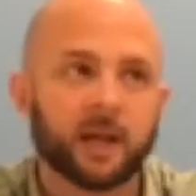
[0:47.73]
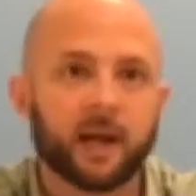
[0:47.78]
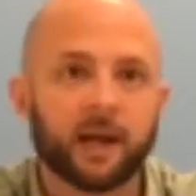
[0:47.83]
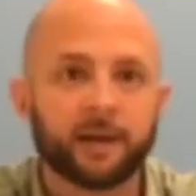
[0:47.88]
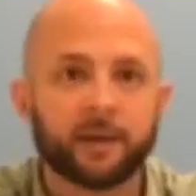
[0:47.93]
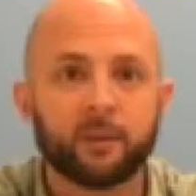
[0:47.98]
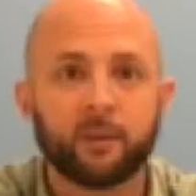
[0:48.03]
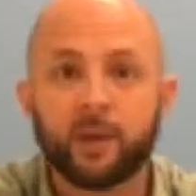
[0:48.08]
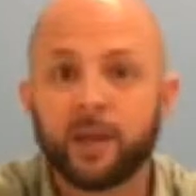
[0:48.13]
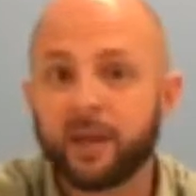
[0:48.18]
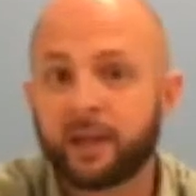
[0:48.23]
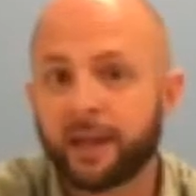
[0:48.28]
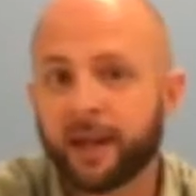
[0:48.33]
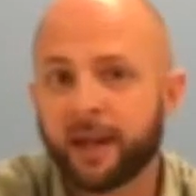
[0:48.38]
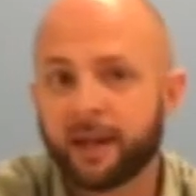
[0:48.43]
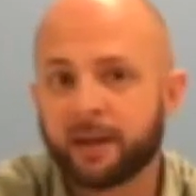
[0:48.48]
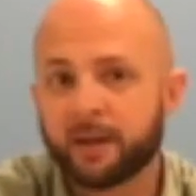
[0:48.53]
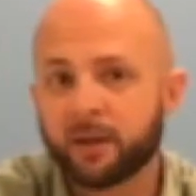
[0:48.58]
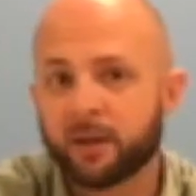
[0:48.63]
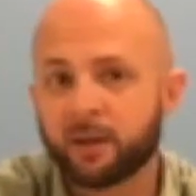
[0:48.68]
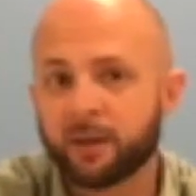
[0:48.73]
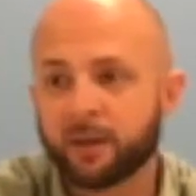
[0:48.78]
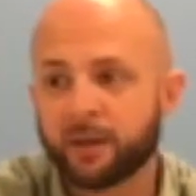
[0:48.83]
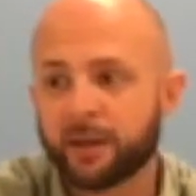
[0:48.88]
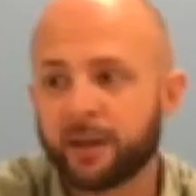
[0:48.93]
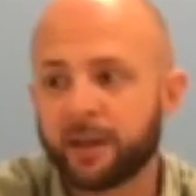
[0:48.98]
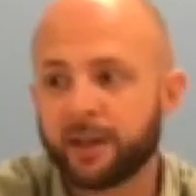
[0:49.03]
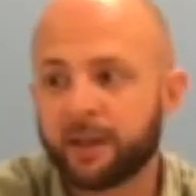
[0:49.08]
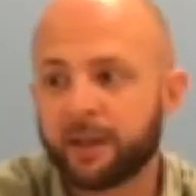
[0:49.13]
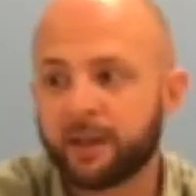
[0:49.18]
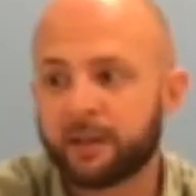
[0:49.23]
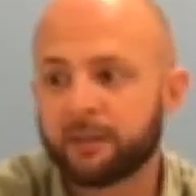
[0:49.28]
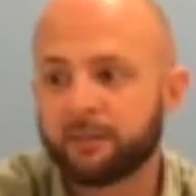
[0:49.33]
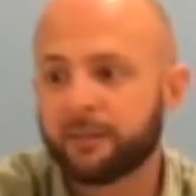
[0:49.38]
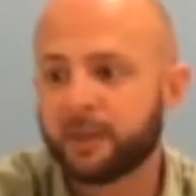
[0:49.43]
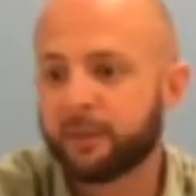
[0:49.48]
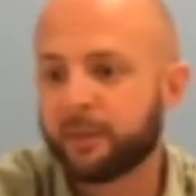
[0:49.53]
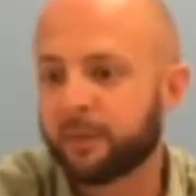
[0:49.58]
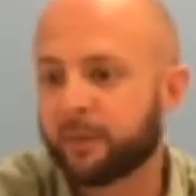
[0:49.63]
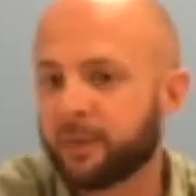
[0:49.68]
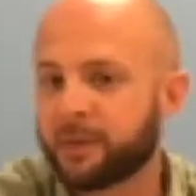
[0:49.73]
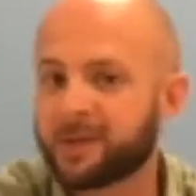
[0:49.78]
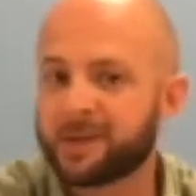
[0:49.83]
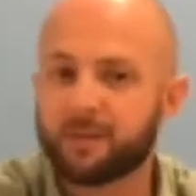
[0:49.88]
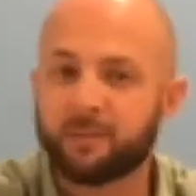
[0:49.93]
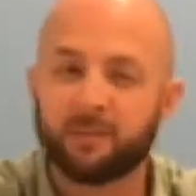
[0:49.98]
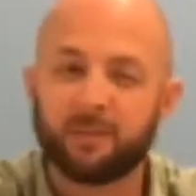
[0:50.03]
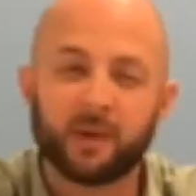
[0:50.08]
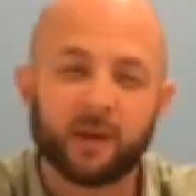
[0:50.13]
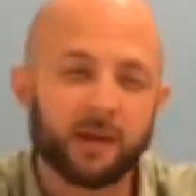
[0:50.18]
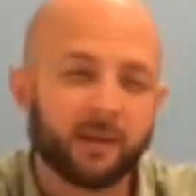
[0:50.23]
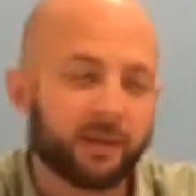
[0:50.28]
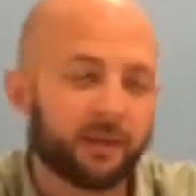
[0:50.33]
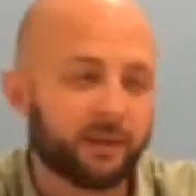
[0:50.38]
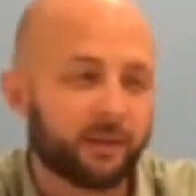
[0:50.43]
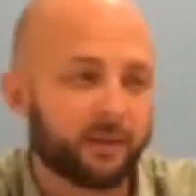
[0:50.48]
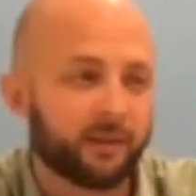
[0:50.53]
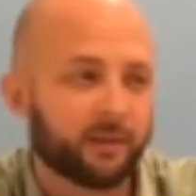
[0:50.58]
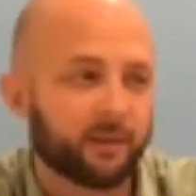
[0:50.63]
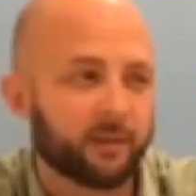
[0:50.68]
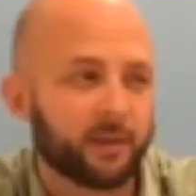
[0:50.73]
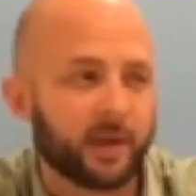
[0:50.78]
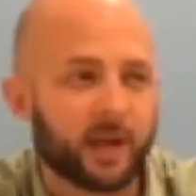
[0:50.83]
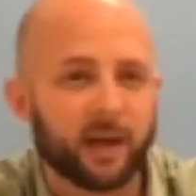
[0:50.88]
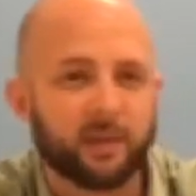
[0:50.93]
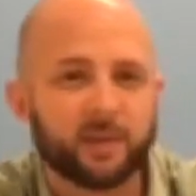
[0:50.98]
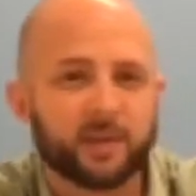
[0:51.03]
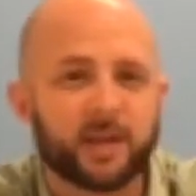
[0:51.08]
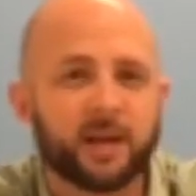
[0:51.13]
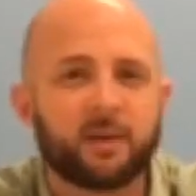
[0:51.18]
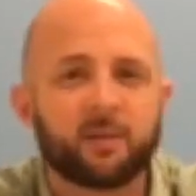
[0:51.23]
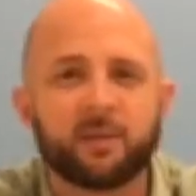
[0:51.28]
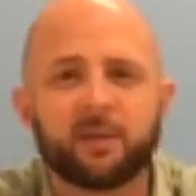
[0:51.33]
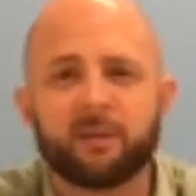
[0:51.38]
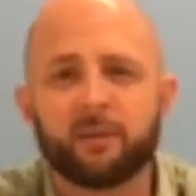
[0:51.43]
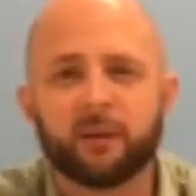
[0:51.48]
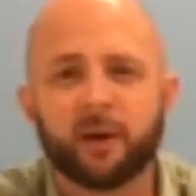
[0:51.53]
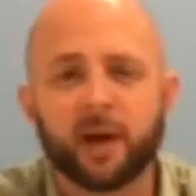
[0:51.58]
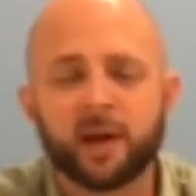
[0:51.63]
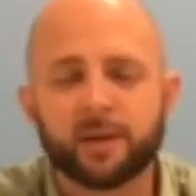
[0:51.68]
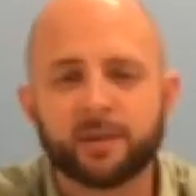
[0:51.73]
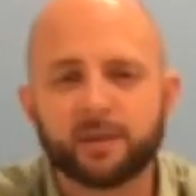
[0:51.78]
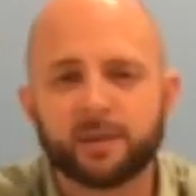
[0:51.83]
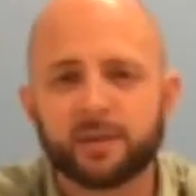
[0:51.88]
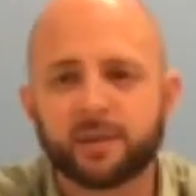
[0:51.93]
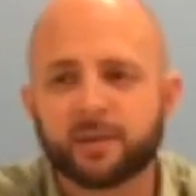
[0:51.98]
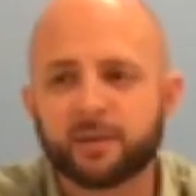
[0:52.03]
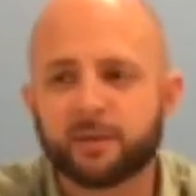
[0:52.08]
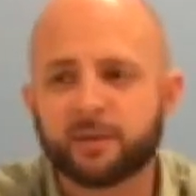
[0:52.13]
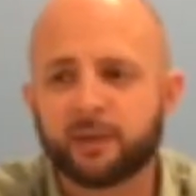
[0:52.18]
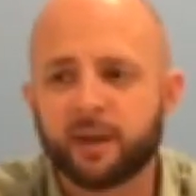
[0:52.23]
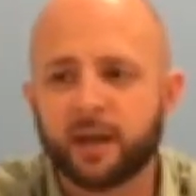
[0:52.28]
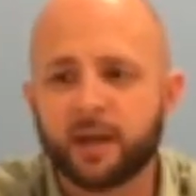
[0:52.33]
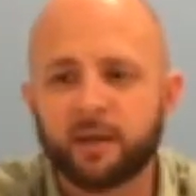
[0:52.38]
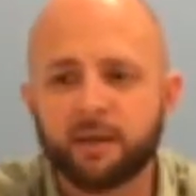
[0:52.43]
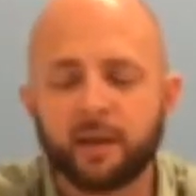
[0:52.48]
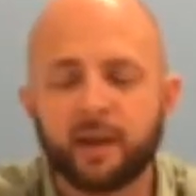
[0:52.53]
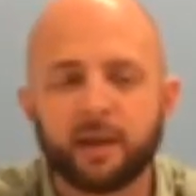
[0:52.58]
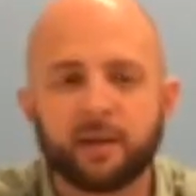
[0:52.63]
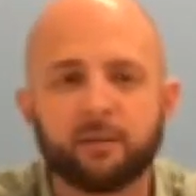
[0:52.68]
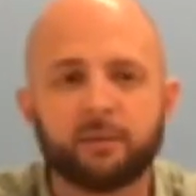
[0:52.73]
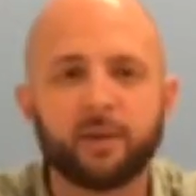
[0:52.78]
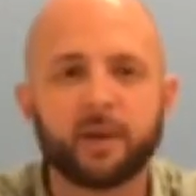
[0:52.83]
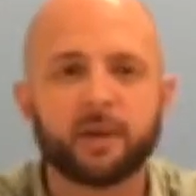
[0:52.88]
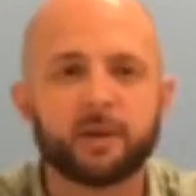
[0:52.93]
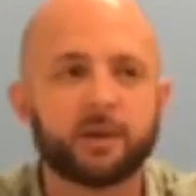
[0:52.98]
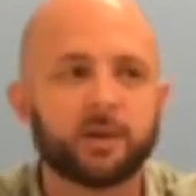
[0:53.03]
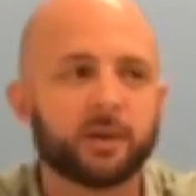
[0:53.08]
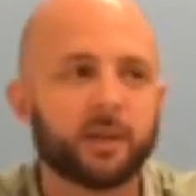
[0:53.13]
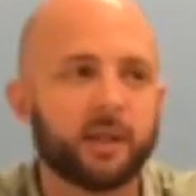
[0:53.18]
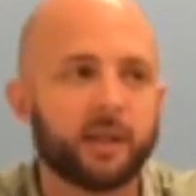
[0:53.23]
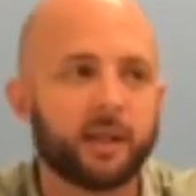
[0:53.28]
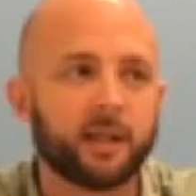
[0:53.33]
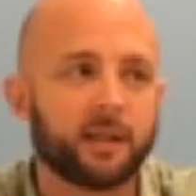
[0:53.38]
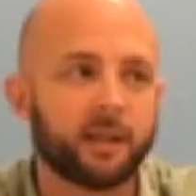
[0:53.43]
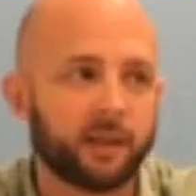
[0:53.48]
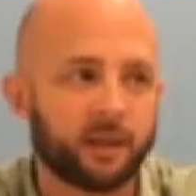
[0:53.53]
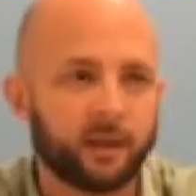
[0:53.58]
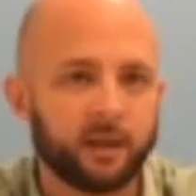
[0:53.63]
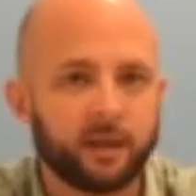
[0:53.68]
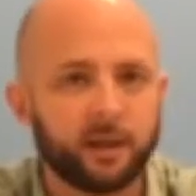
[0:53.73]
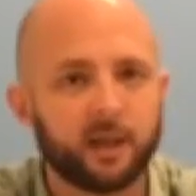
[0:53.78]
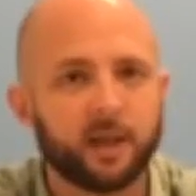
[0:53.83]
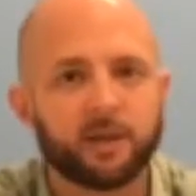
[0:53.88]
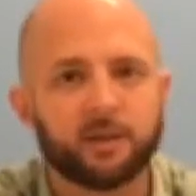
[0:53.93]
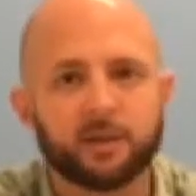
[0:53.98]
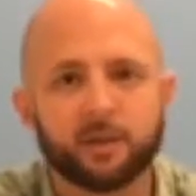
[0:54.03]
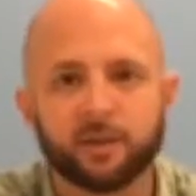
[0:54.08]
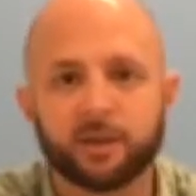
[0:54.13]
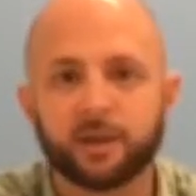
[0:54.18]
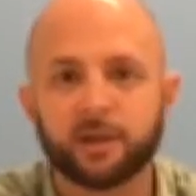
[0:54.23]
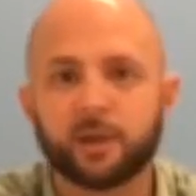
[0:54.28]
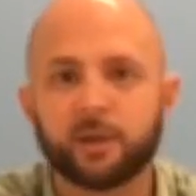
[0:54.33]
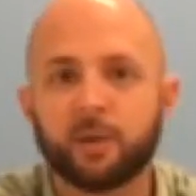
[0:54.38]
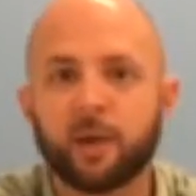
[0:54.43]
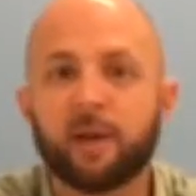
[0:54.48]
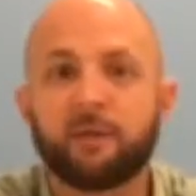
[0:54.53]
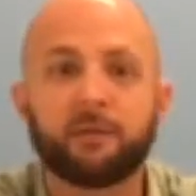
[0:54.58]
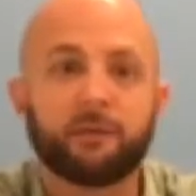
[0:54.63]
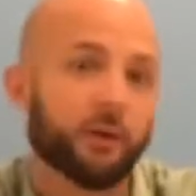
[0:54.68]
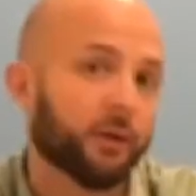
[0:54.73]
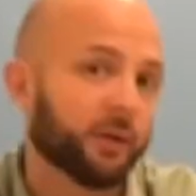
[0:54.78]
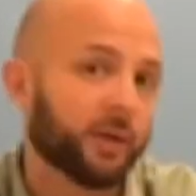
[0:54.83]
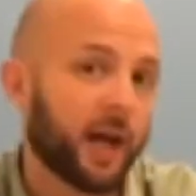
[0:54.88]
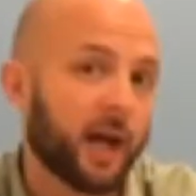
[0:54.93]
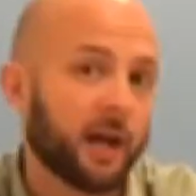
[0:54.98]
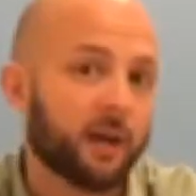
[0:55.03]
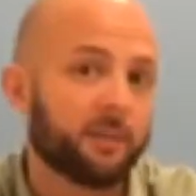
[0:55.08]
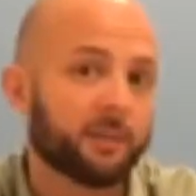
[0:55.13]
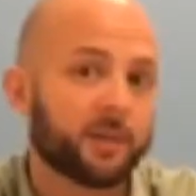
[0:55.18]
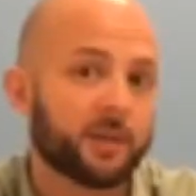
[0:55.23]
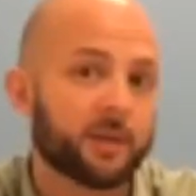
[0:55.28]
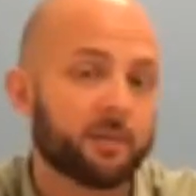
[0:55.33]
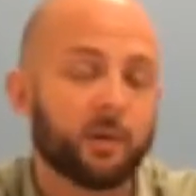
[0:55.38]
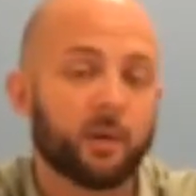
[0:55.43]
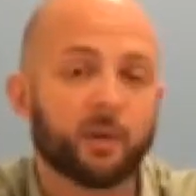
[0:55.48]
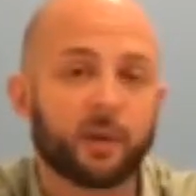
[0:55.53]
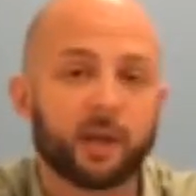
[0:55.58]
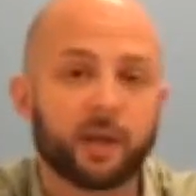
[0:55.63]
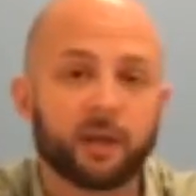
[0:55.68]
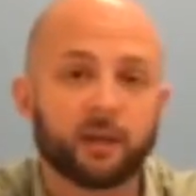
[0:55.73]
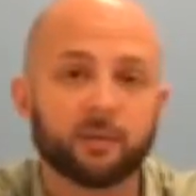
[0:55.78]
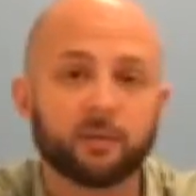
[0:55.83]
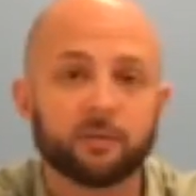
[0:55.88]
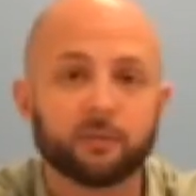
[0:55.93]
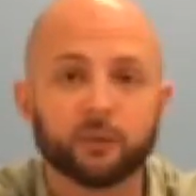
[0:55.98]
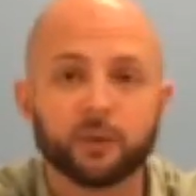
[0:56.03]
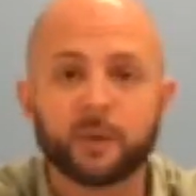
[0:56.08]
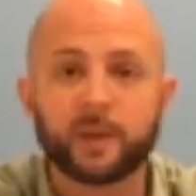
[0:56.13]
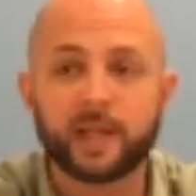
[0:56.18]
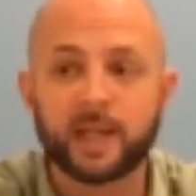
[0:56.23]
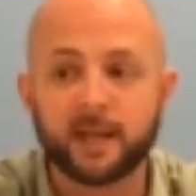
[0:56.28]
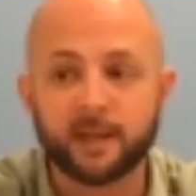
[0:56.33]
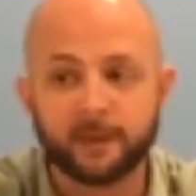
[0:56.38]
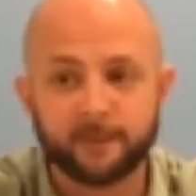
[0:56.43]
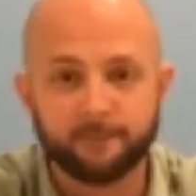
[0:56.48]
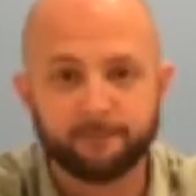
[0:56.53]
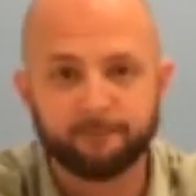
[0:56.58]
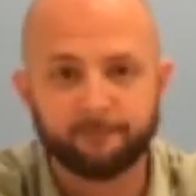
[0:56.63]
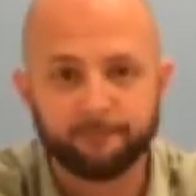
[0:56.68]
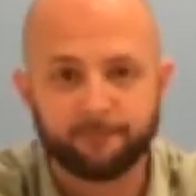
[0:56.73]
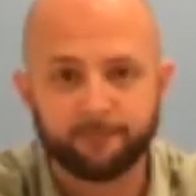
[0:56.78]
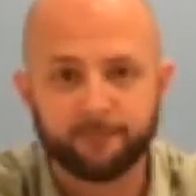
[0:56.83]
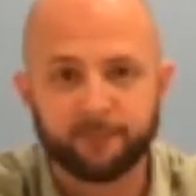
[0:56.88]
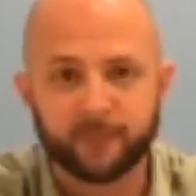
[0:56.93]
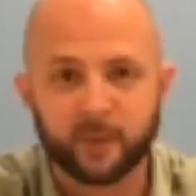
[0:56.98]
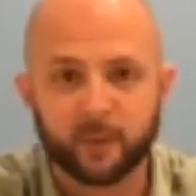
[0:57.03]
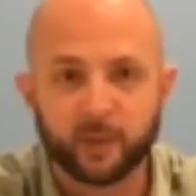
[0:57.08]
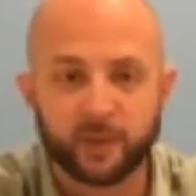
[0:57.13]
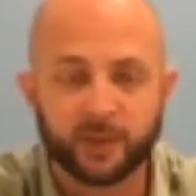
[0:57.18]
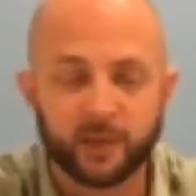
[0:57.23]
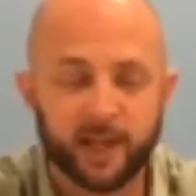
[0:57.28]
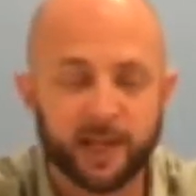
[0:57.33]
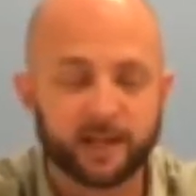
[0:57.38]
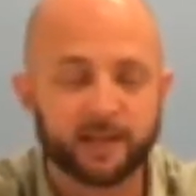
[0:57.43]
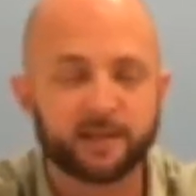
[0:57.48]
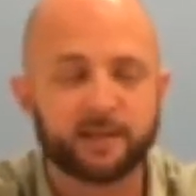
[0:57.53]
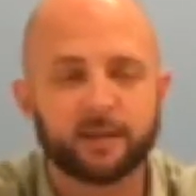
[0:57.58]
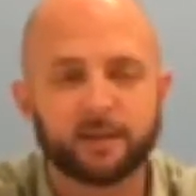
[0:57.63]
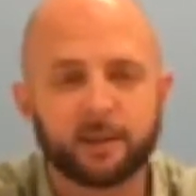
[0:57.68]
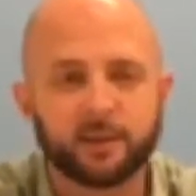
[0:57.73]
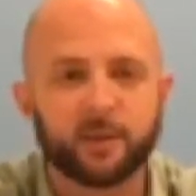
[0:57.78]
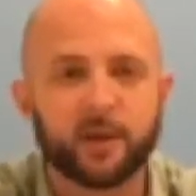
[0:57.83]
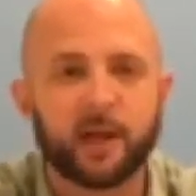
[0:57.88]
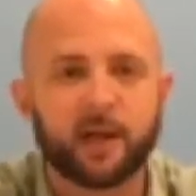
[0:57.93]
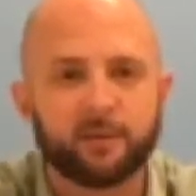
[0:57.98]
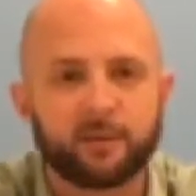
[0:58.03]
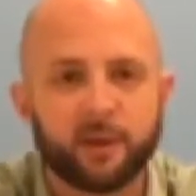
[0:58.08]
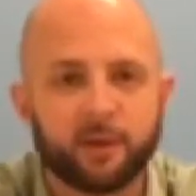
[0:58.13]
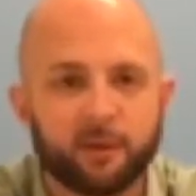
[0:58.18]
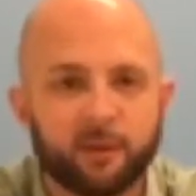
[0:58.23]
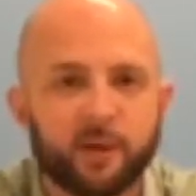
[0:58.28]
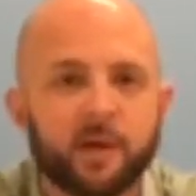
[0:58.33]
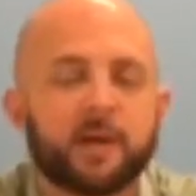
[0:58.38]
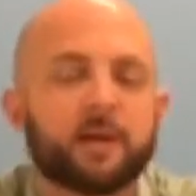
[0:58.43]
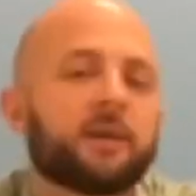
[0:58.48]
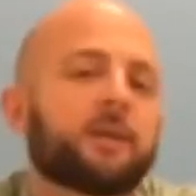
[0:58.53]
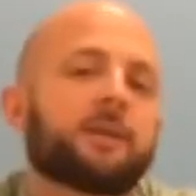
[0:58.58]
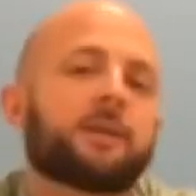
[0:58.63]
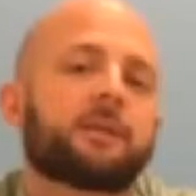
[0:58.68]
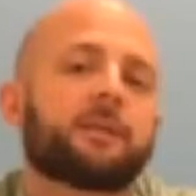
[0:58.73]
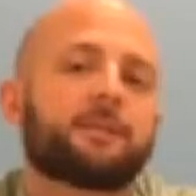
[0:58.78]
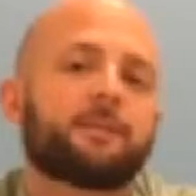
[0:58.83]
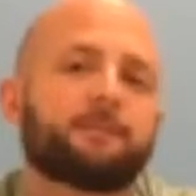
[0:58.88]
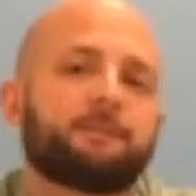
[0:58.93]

on a weekend only, maybe once a month when I was out with friends. And then eventually it turned into a full-time smoking routine, which lasted 2.5 to 3 years.